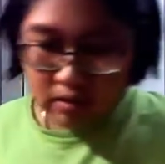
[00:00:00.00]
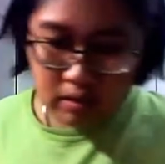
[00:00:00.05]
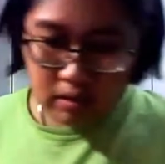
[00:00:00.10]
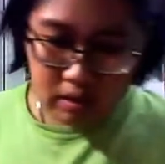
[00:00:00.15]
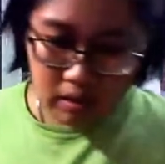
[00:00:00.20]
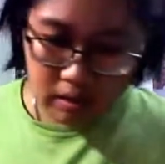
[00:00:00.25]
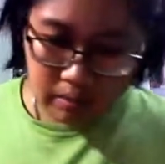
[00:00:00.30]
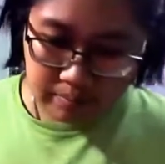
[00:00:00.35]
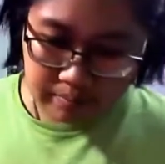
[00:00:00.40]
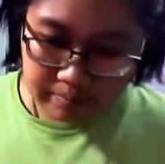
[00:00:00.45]

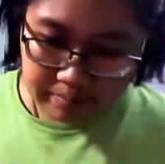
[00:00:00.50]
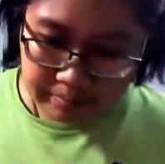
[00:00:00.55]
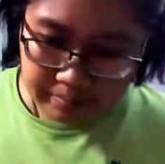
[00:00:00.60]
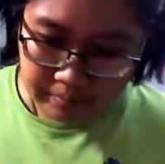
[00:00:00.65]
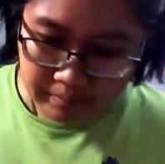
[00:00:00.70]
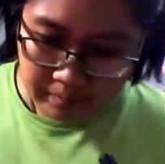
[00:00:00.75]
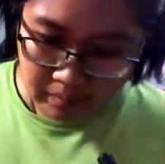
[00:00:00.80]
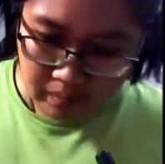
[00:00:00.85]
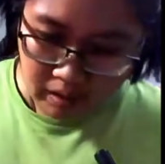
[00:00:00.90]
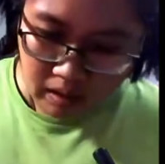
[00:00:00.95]
the um,
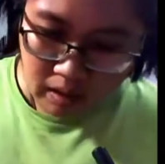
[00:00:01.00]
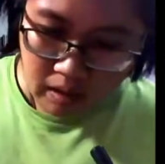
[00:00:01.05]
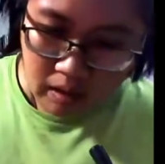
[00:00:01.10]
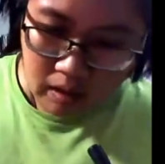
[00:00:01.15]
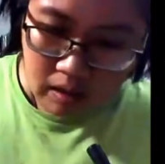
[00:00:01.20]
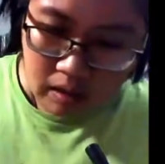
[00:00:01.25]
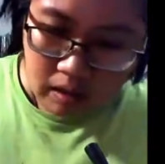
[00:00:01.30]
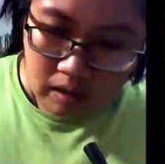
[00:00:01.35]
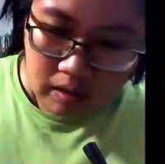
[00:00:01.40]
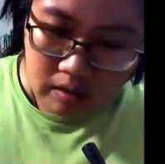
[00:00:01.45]

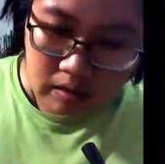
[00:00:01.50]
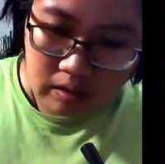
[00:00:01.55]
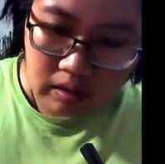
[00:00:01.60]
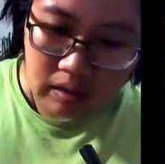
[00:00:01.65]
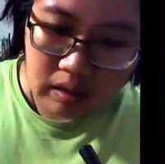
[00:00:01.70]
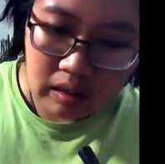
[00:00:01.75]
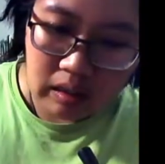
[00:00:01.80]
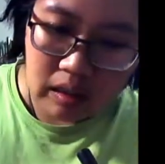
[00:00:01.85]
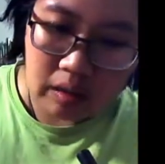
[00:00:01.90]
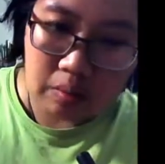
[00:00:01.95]

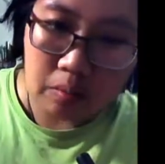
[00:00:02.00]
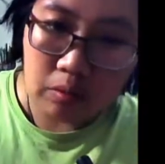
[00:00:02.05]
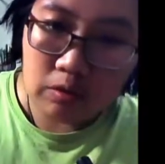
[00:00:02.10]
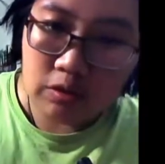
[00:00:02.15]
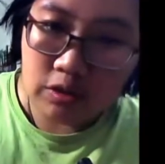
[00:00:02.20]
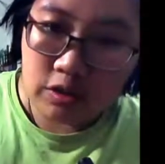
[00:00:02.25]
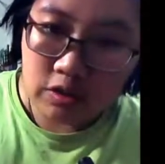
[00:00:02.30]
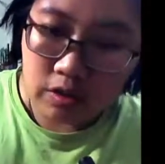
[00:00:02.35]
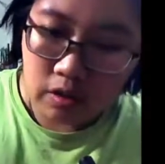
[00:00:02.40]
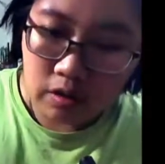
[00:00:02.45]
the uh,
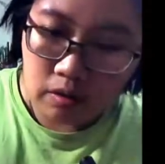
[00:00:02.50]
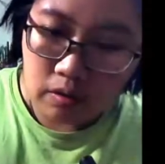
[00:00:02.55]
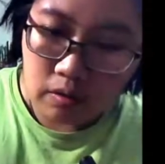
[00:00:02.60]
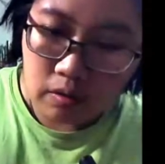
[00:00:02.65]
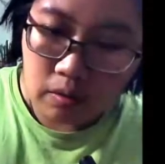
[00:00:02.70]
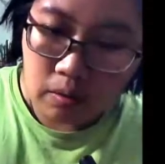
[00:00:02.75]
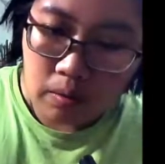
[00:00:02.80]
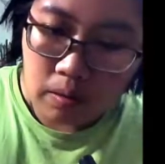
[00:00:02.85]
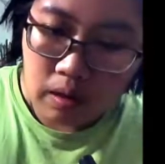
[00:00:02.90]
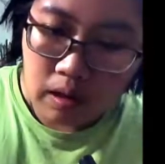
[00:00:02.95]
mochi
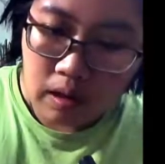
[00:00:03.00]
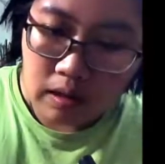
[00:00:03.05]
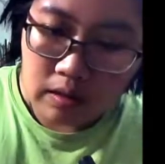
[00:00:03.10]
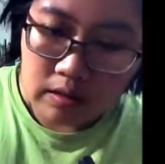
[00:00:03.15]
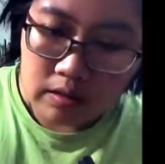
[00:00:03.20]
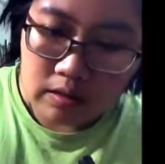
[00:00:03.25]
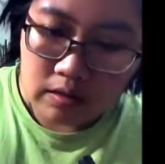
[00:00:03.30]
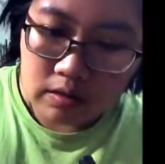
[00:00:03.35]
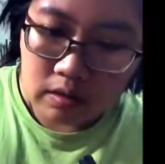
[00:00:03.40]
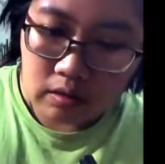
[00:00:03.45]
taro uh,
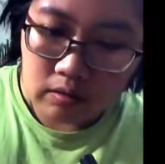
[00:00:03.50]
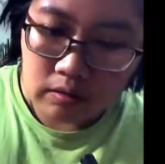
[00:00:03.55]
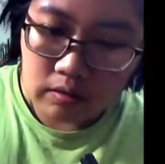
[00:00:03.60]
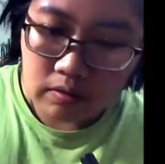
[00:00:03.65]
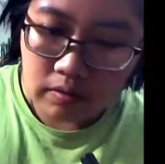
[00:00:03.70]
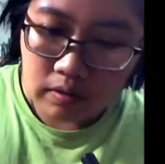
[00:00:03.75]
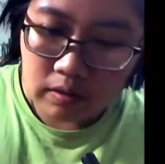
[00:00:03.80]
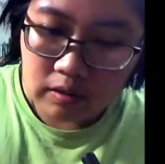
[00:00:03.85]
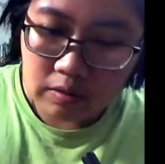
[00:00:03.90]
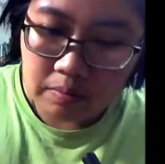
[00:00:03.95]
salt
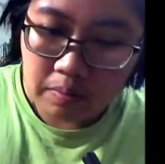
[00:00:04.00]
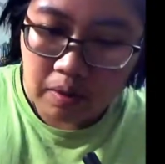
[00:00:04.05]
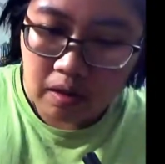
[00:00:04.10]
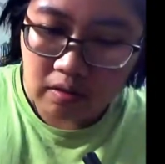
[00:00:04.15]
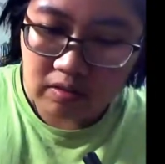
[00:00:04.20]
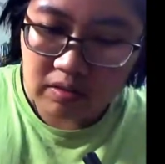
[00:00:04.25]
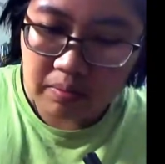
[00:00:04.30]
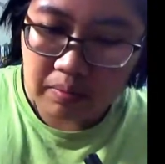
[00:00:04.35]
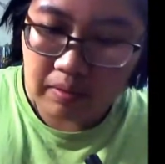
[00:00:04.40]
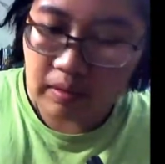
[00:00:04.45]
rice
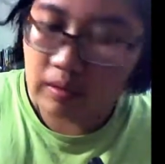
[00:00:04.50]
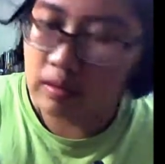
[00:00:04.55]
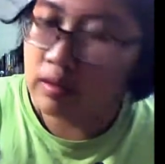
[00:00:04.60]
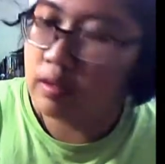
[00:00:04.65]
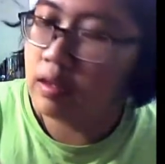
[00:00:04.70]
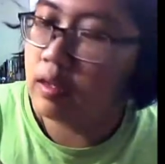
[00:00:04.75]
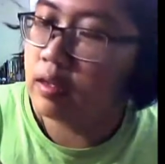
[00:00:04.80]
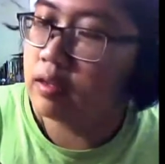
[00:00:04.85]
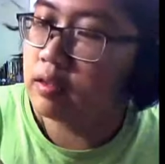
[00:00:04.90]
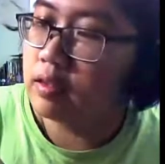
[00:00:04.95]
puffs, but then
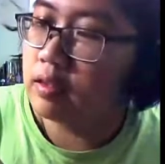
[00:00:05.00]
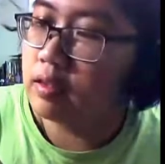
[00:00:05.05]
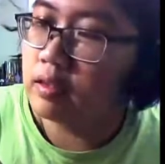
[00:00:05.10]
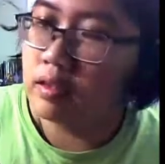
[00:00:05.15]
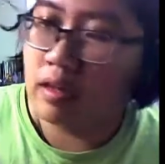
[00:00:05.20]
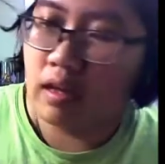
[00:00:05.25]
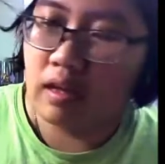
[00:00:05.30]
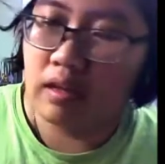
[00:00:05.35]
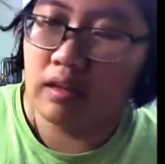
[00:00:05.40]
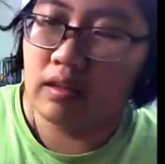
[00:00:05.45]
the,
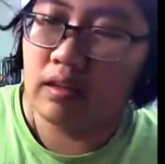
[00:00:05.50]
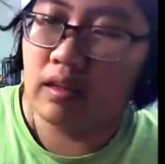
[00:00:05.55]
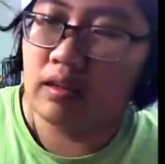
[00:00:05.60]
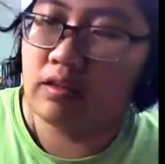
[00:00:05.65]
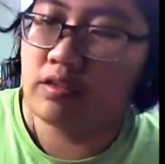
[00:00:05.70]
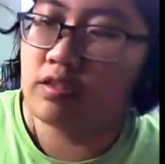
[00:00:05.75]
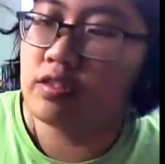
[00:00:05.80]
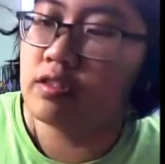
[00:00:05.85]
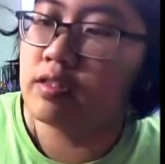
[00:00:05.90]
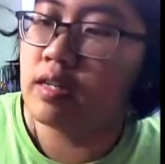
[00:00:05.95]
the,
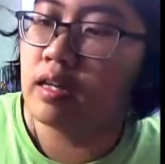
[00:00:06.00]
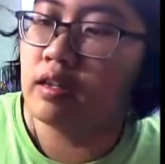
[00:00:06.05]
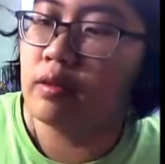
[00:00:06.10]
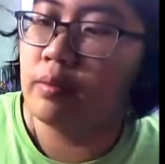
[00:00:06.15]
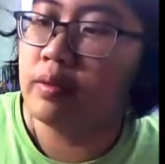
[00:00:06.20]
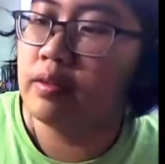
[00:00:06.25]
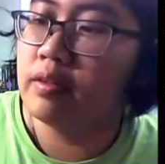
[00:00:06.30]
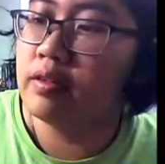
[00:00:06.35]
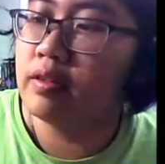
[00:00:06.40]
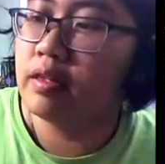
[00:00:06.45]
it's just
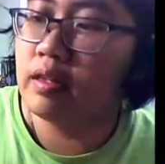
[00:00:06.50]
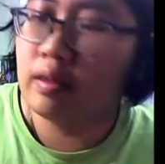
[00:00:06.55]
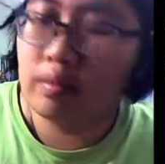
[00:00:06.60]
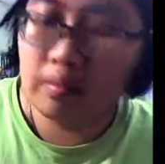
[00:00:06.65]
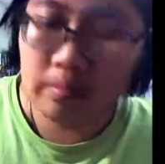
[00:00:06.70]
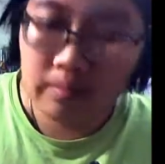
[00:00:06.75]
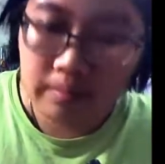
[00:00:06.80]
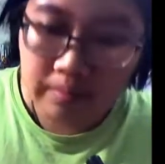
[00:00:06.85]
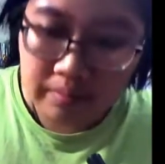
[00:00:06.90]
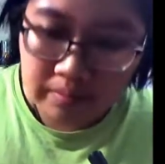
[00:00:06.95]
Halloween theme,
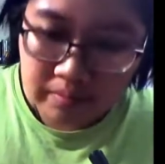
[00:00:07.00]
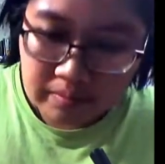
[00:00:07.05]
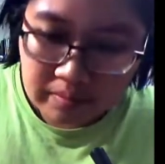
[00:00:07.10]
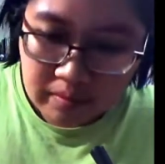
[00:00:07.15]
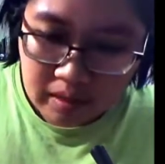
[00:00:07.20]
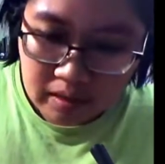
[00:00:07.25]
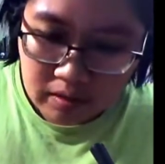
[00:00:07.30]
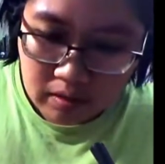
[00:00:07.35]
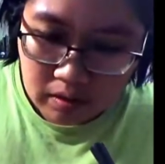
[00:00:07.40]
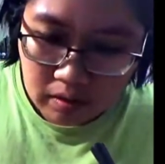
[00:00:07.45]

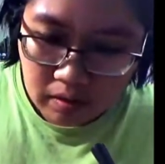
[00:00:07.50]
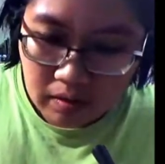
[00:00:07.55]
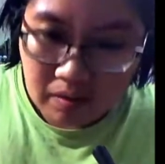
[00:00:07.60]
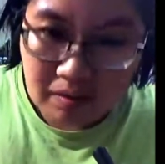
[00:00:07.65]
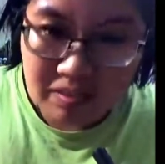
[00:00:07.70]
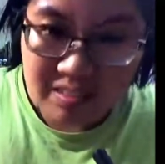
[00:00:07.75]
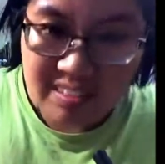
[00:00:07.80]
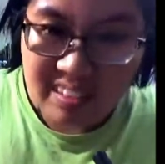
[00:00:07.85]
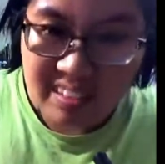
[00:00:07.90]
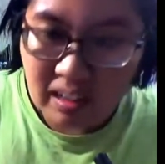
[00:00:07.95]
so
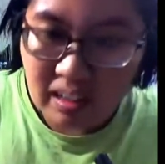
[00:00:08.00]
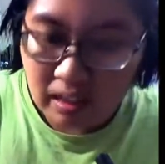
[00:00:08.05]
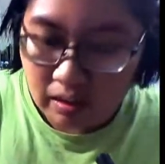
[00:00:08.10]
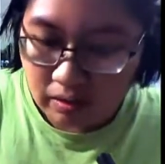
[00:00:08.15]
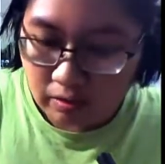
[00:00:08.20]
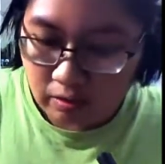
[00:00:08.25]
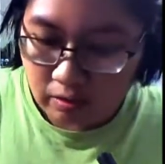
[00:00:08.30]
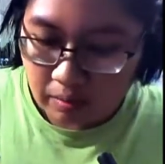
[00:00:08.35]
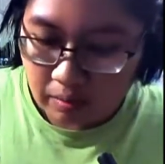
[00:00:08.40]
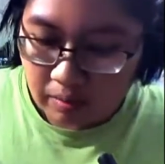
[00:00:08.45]
that kind of
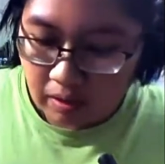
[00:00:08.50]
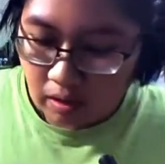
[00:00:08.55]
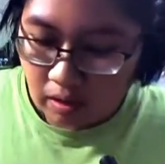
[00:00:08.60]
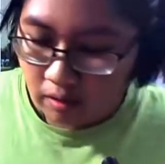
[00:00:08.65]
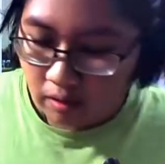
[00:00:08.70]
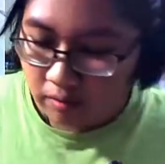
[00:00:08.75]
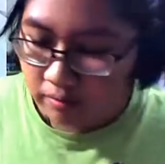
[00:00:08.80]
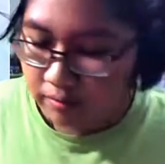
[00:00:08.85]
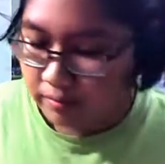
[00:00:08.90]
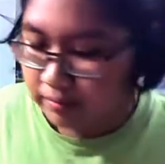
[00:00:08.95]
threw me
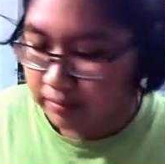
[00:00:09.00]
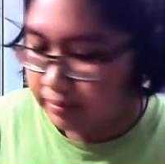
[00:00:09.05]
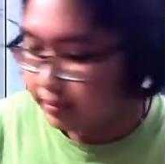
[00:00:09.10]
off.